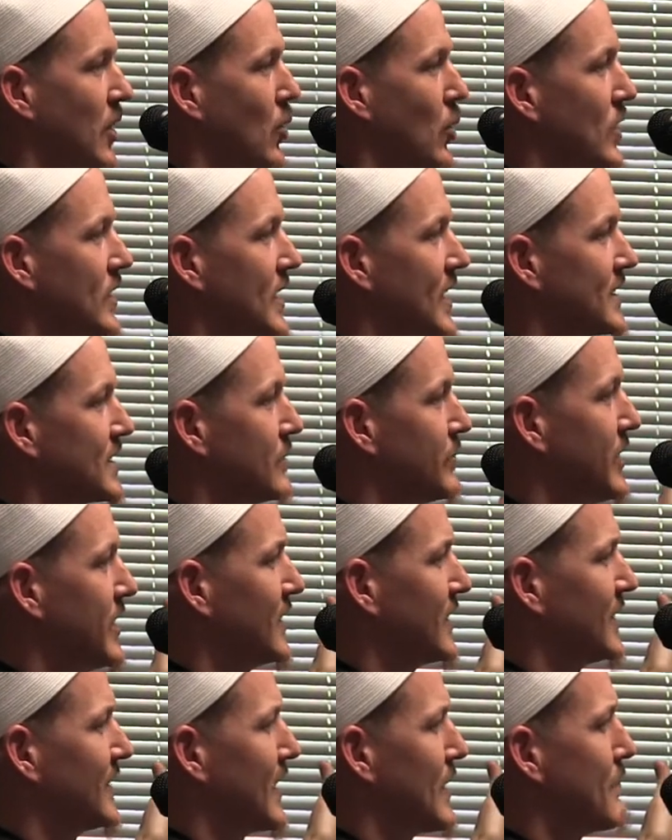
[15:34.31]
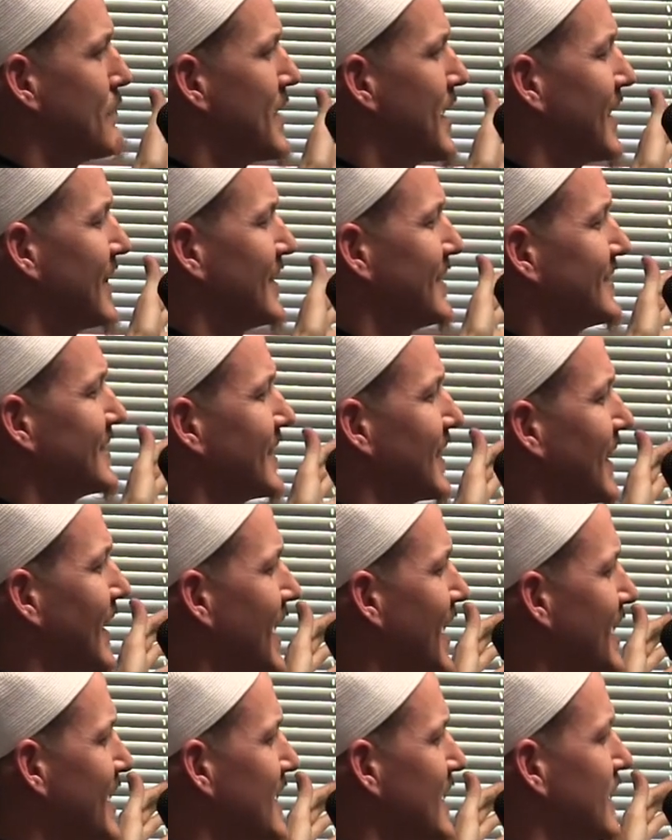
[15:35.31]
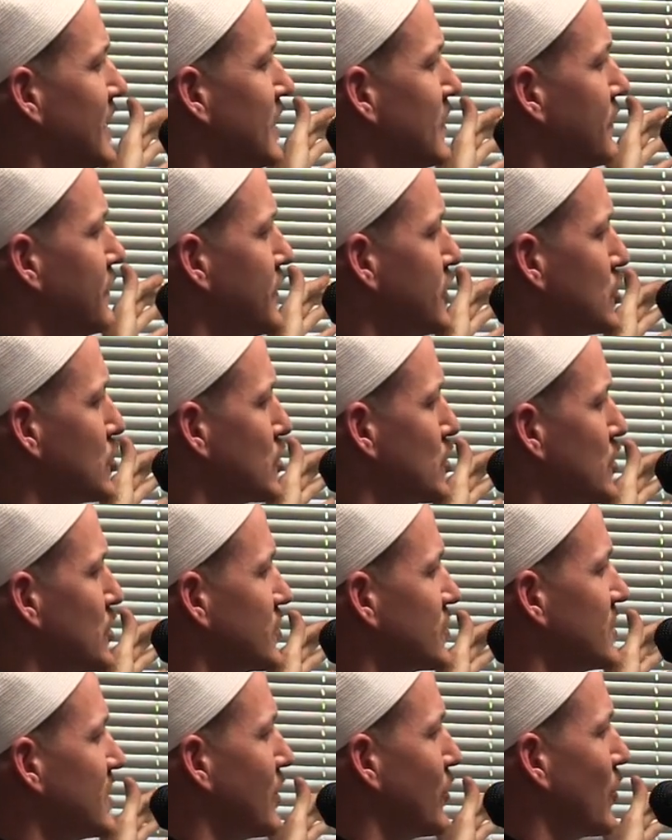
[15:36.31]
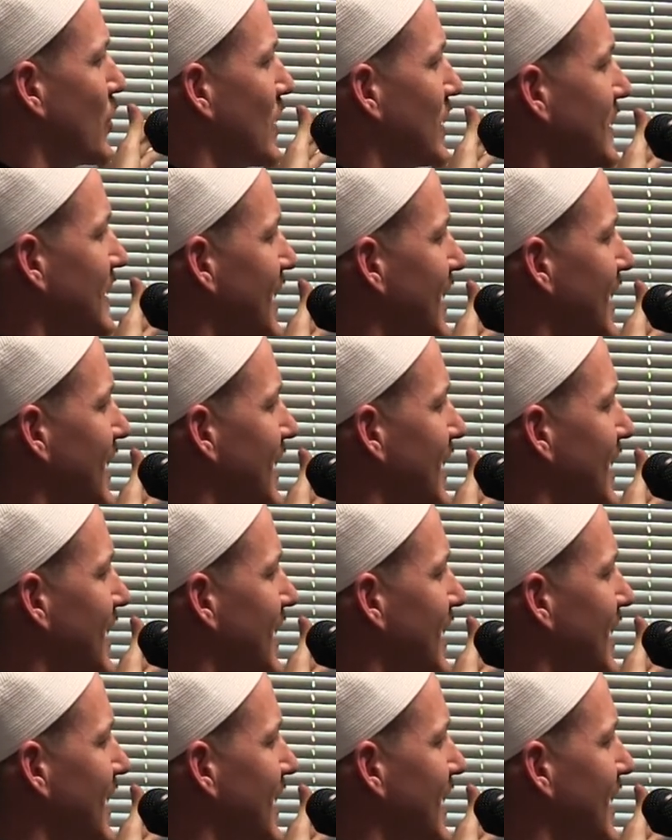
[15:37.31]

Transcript: were not to be that they met these enlightened individuals that were a,